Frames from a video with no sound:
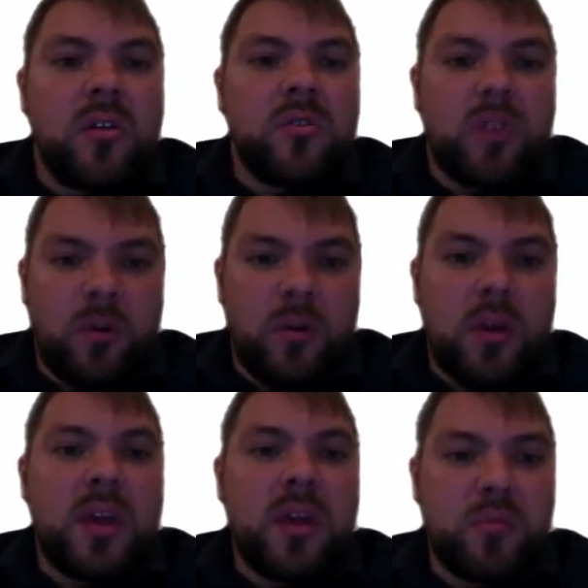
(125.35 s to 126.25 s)
So
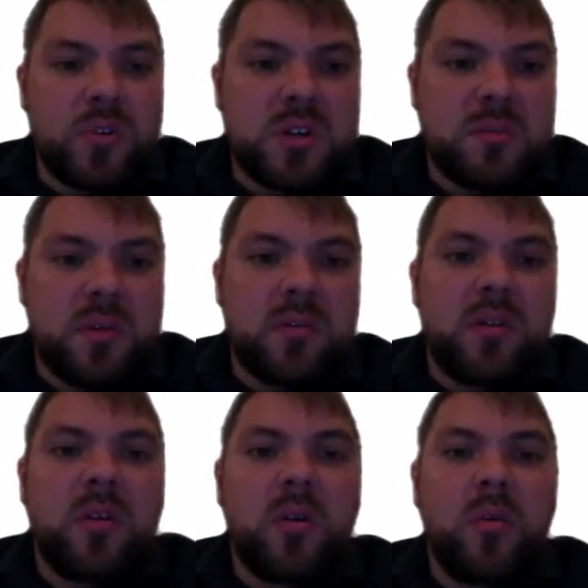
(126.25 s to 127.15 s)
in bridging
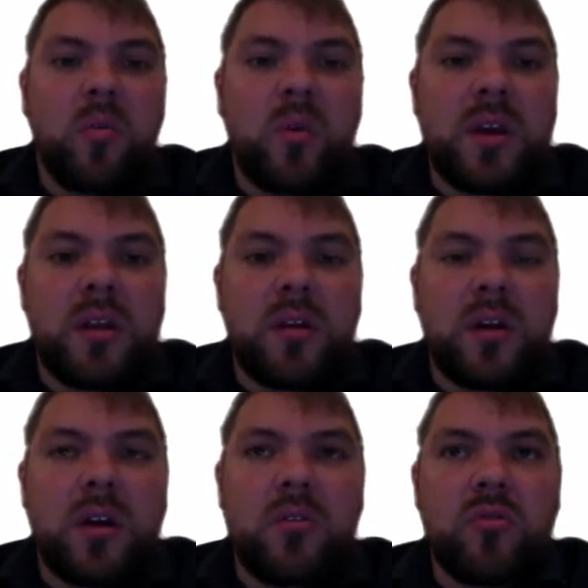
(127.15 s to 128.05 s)
method, we
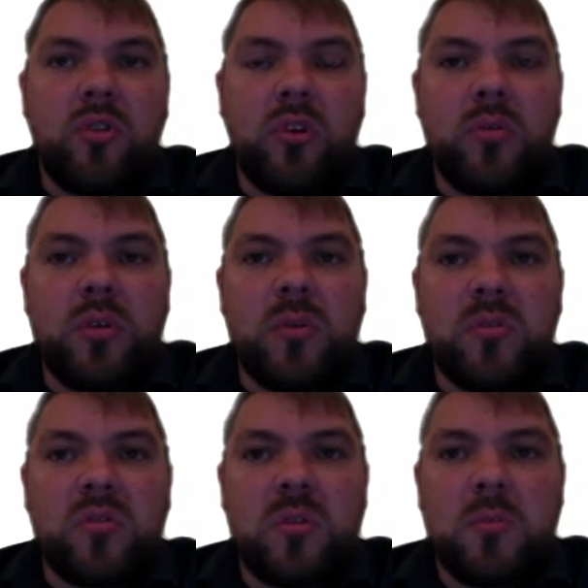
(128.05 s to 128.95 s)
look at two
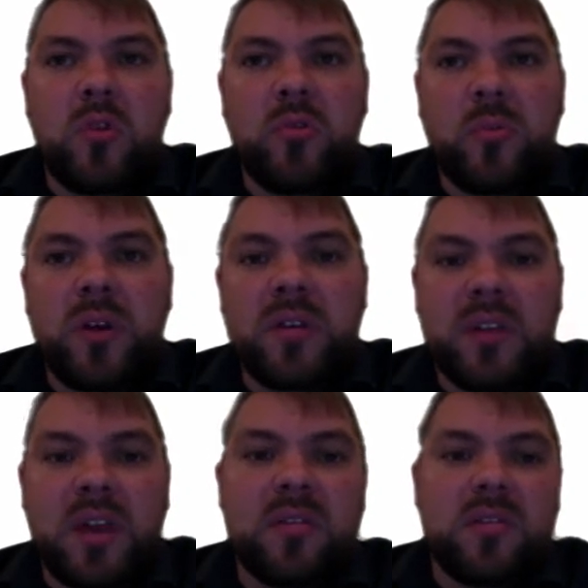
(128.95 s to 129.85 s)
numbers that multiply
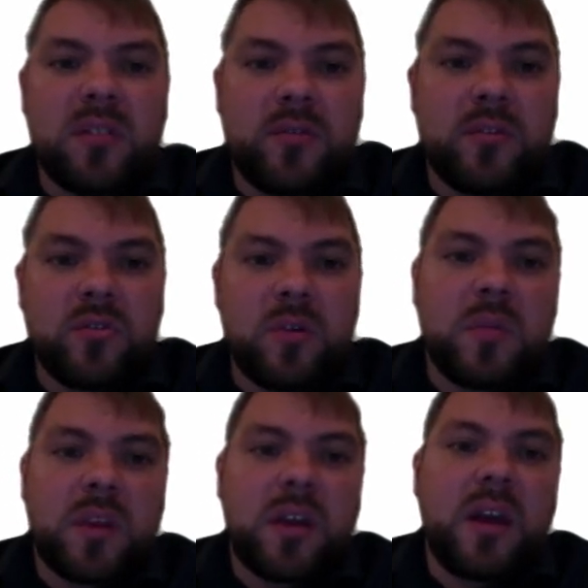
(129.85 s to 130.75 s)
together to give you
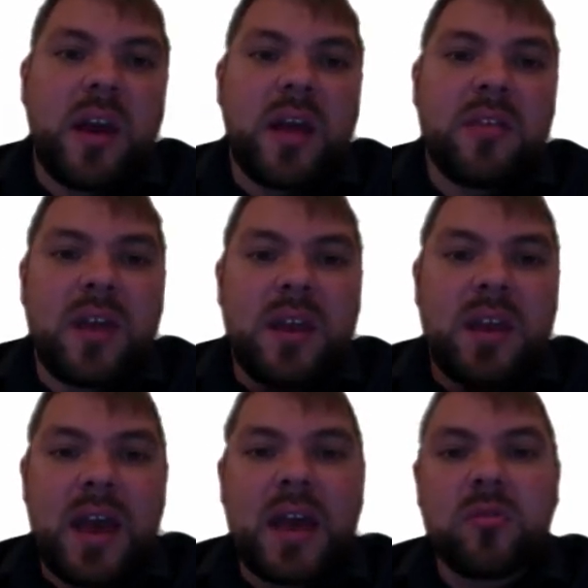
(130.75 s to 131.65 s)
something and then
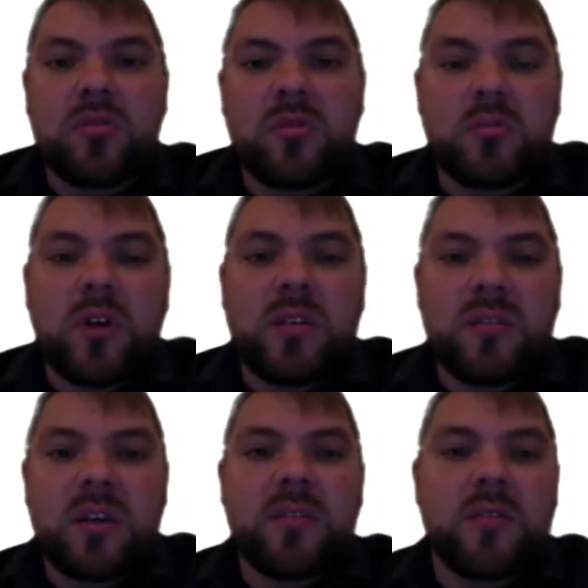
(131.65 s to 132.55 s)
add or subtract
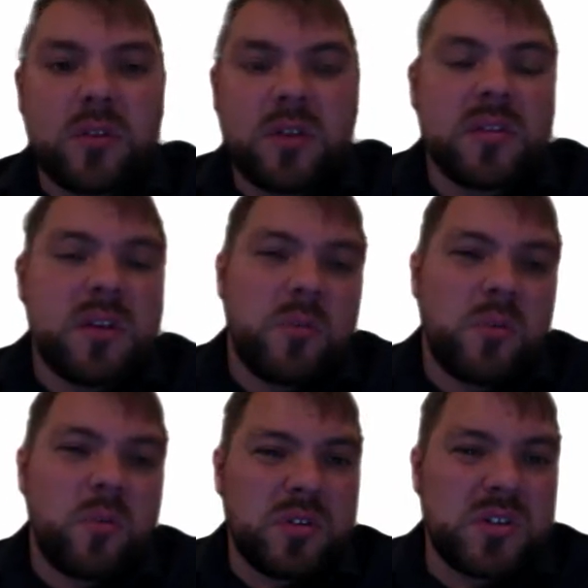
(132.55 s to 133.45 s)
to give you another
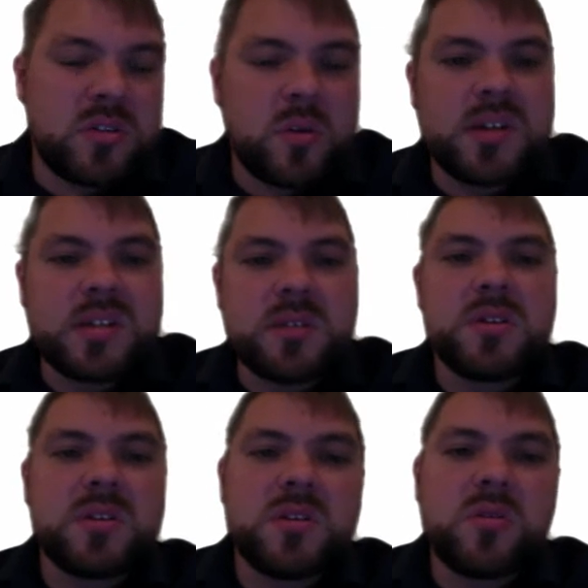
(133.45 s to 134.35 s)
number, which is quite
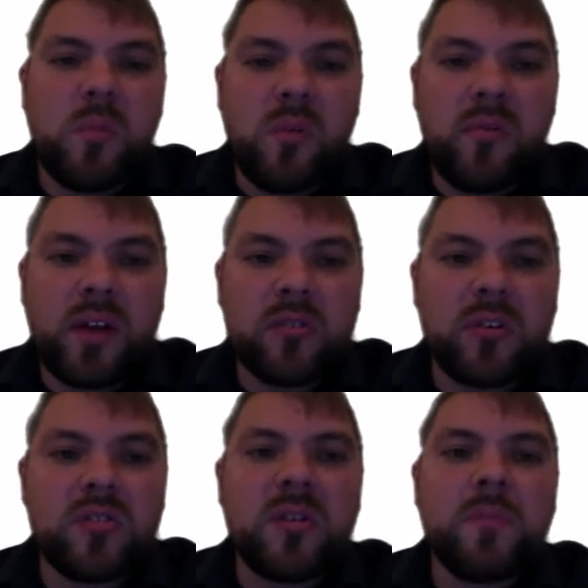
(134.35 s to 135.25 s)
similar to normal
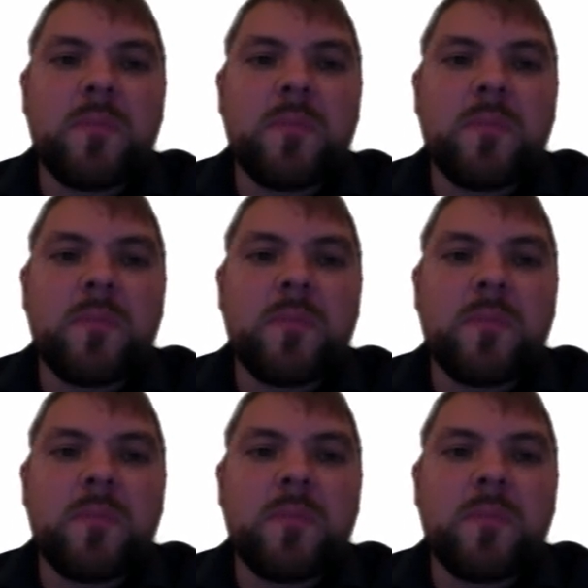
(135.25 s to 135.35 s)
factorising.